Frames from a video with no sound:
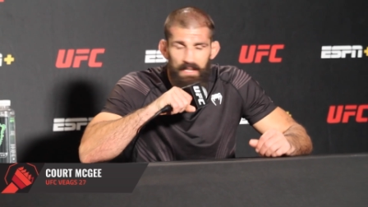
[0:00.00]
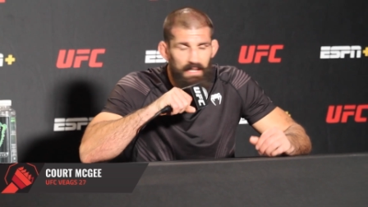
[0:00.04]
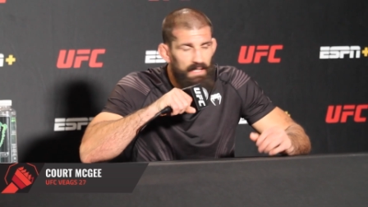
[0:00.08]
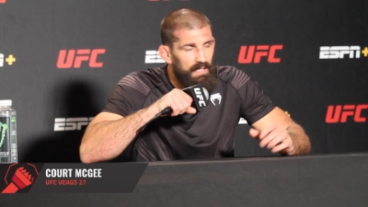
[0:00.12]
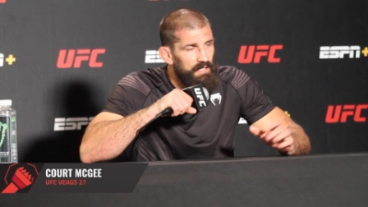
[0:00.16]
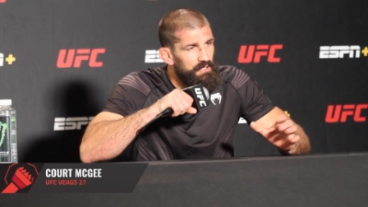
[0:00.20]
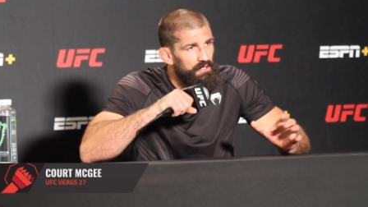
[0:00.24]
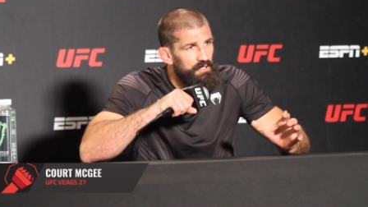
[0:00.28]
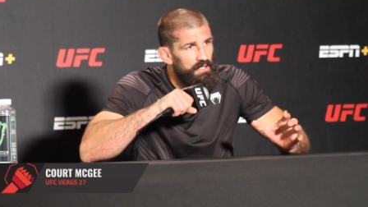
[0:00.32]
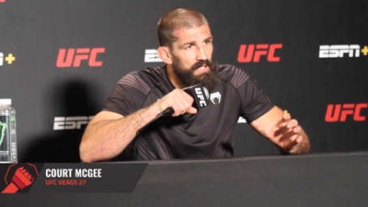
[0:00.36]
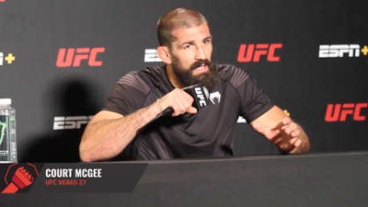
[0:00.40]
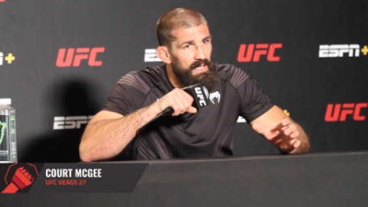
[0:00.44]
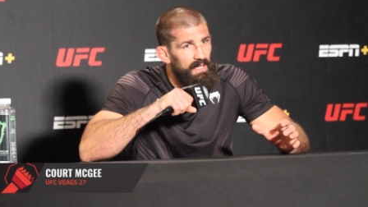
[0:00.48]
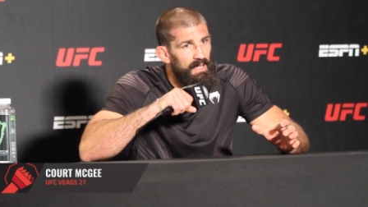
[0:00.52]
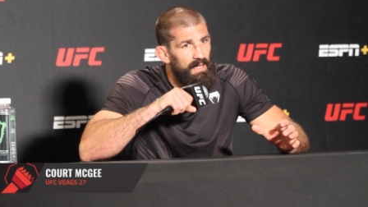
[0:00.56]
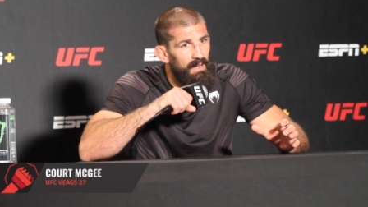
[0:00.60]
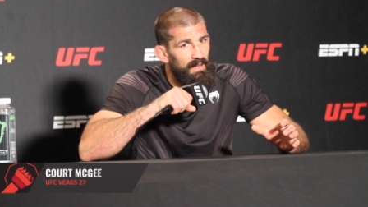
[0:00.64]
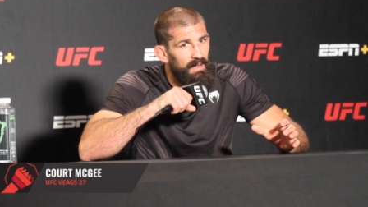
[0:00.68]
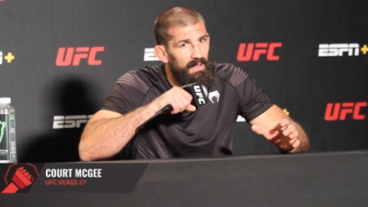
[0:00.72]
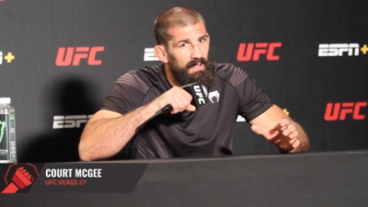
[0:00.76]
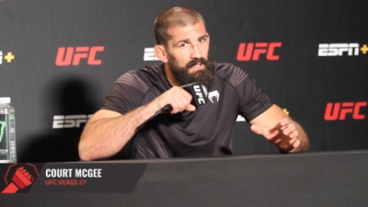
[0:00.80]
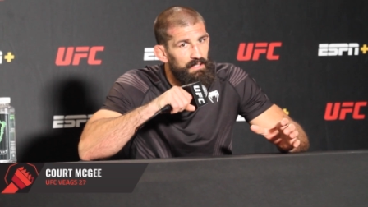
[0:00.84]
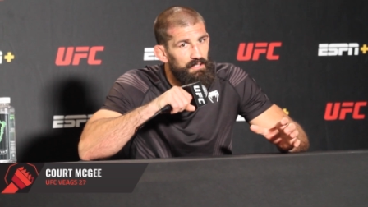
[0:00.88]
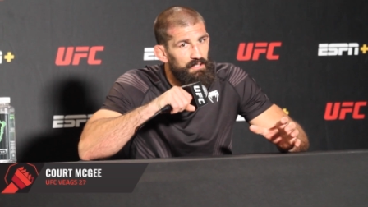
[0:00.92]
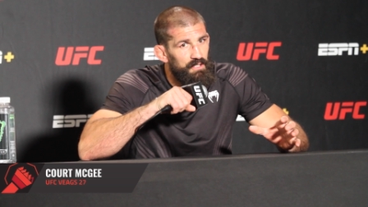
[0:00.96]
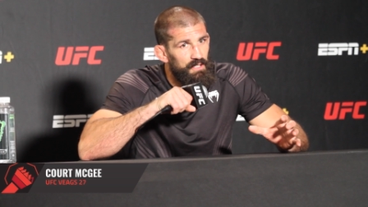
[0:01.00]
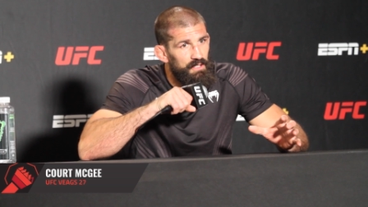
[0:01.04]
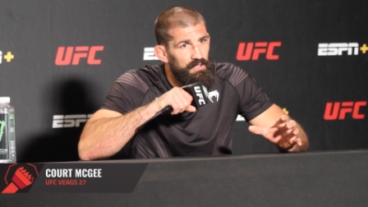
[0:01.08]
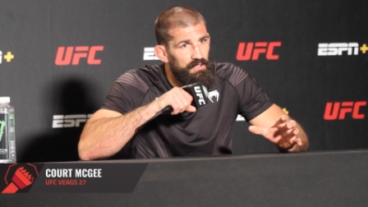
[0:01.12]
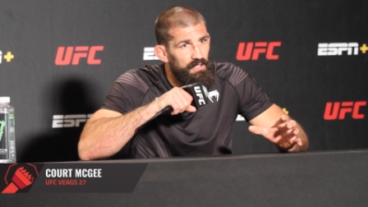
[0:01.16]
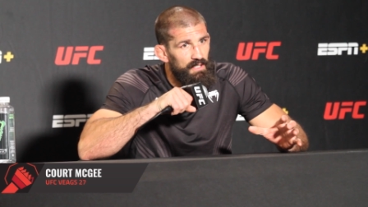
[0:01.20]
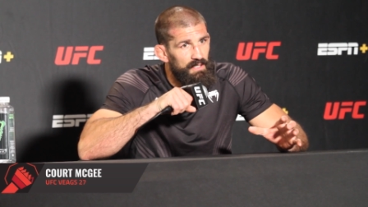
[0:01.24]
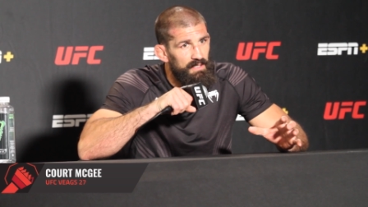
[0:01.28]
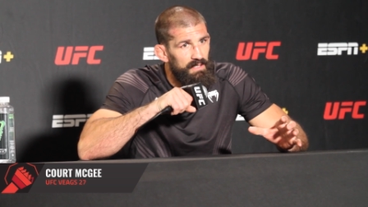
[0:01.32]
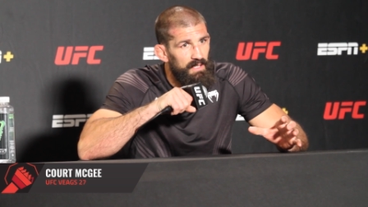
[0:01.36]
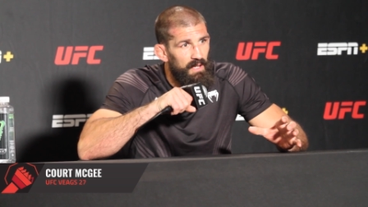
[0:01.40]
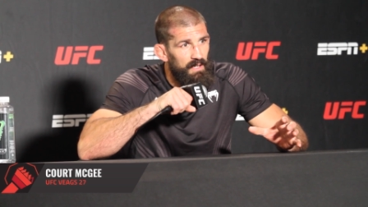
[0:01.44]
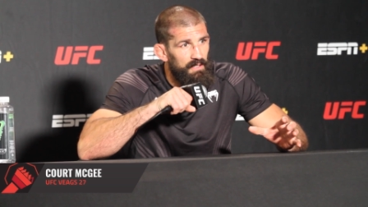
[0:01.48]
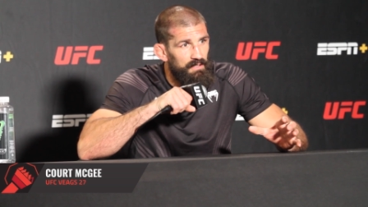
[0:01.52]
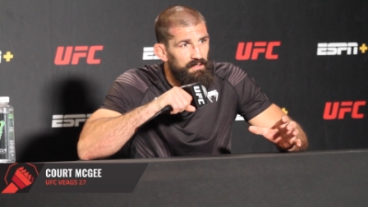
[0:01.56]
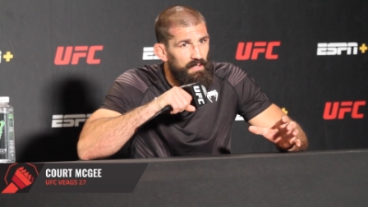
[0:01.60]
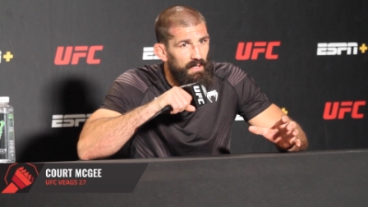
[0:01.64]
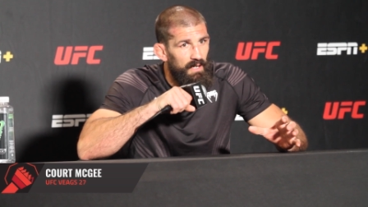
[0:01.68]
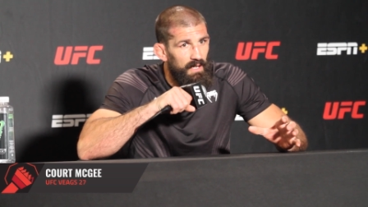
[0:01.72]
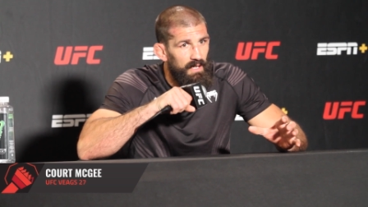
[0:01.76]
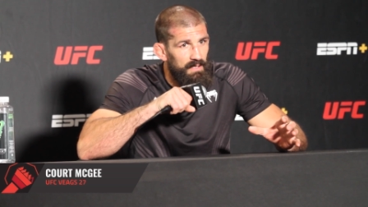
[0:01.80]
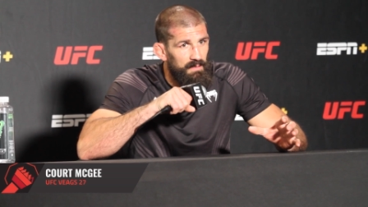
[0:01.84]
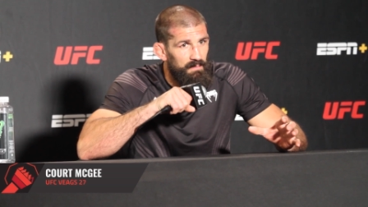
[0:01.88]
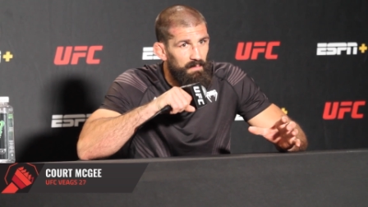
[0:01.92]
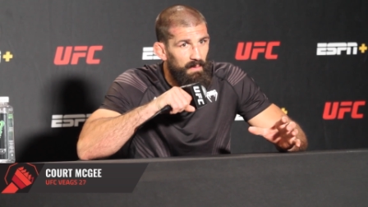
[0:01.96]
she uh, she just lost her
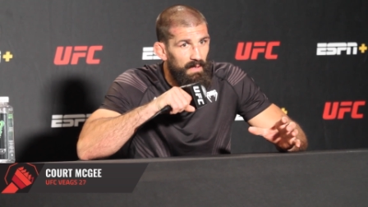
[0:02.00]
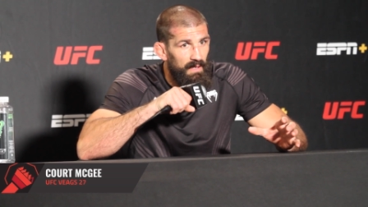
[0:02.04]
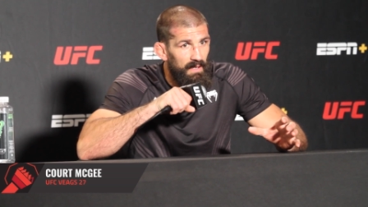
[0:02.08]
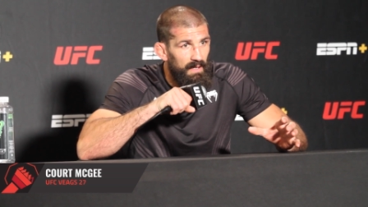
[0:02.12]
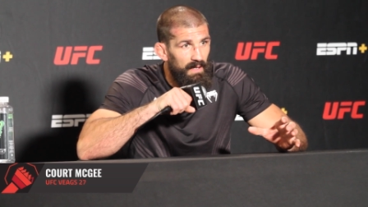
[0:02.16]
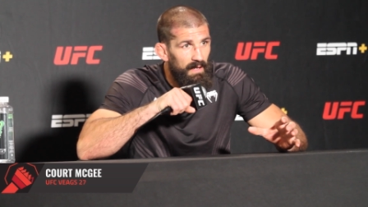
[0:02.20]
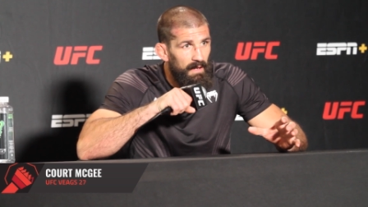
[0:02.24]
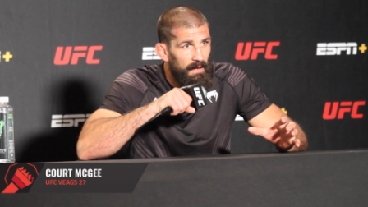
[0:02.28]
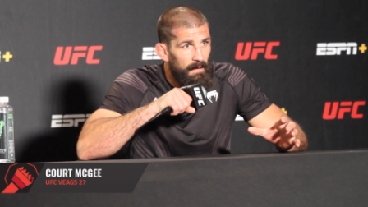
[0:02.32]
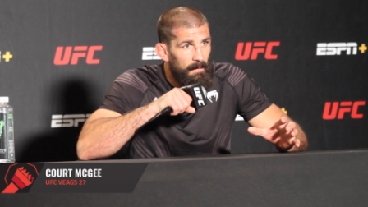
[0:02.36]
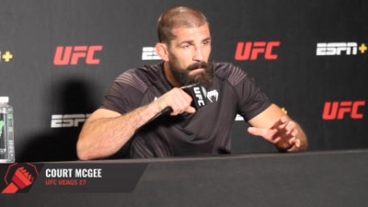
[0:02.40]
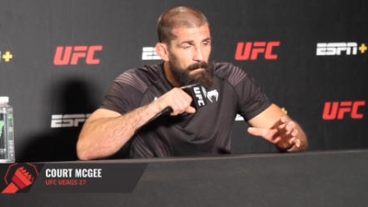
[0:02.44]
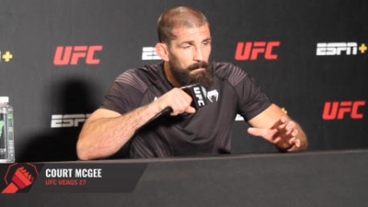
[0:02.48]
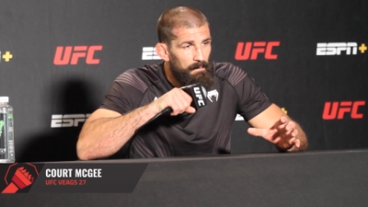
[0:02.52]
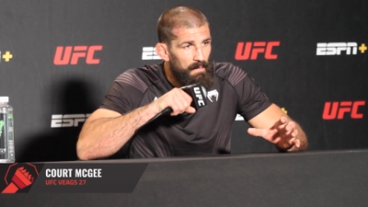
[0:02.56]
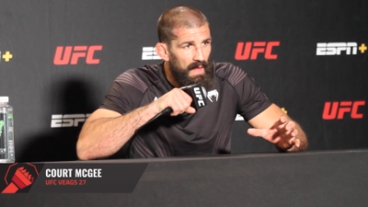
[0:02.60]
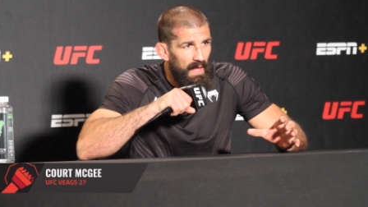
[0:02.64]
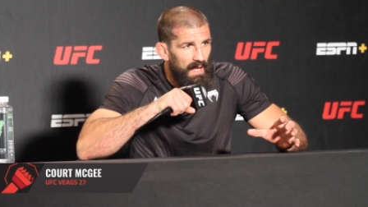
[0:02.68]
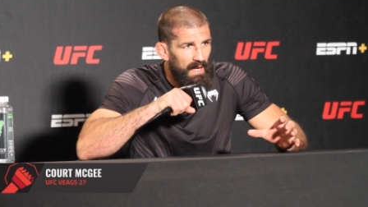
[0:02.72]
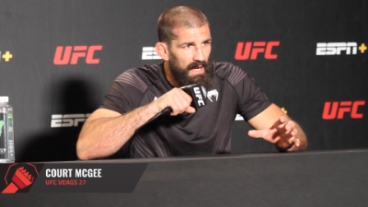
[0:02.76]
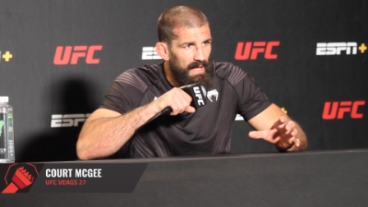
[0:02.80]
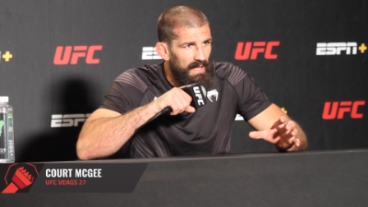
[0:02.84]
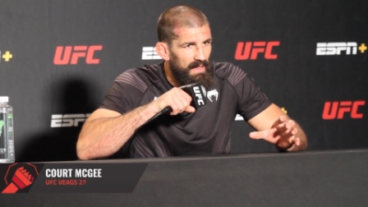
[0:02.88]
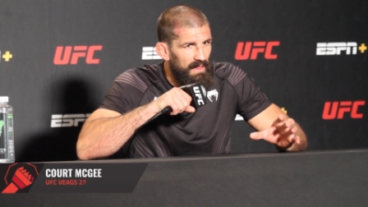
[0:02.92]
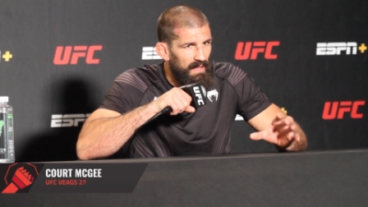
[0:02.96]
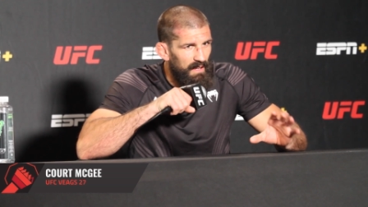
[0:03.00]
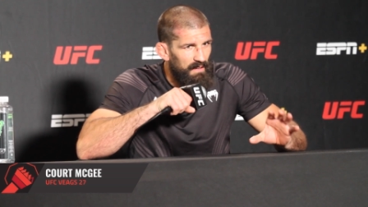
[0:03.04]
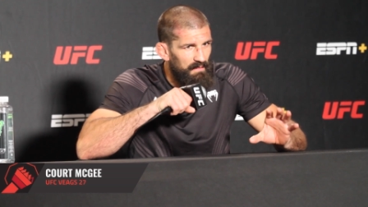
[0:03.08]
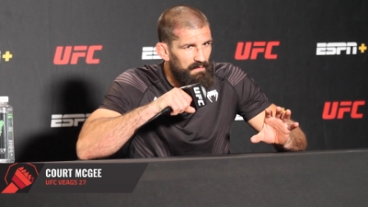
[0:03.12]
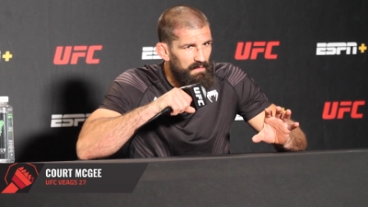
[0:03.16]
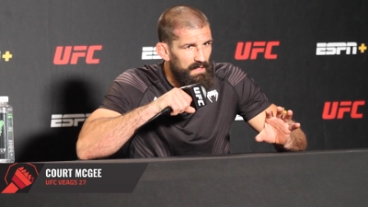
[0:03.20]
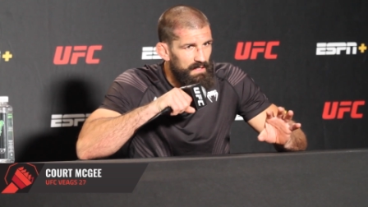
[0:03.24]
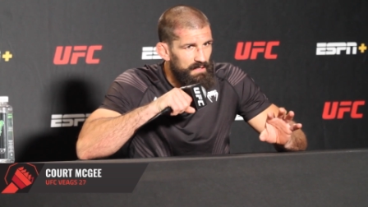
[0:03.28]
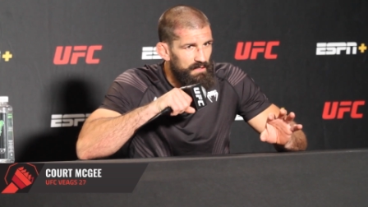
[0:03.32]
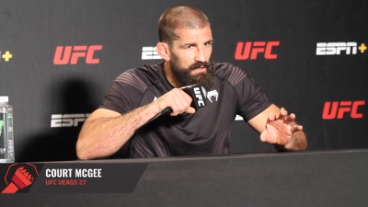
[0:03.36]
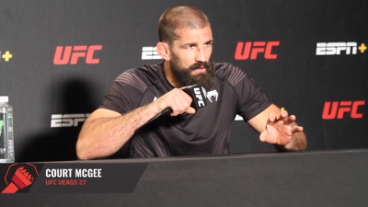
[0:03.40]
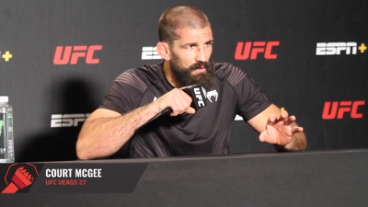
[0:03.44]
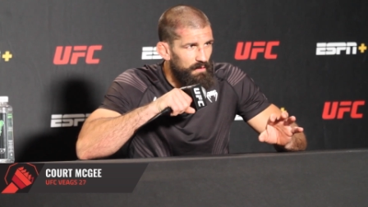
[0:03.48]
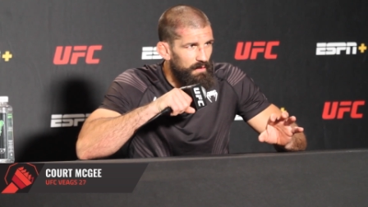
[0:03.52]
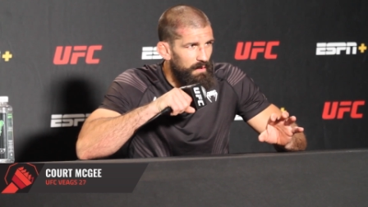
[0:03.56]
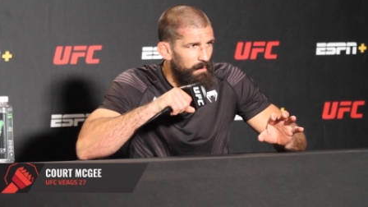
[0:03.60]
husband, and I love these two.